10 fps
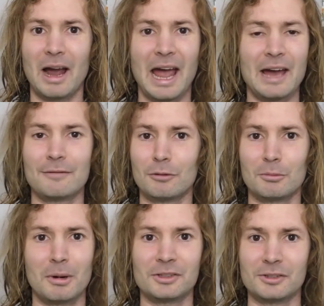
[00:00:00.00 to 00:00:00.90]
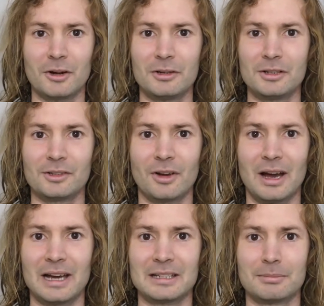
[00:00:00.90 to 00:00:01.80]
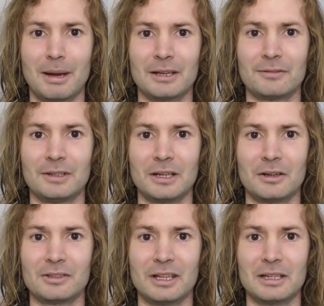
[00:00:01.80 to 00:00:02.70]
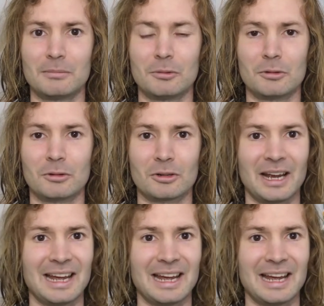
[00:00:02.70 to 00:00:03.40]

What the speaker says: I have almost no desire to make videos anymore.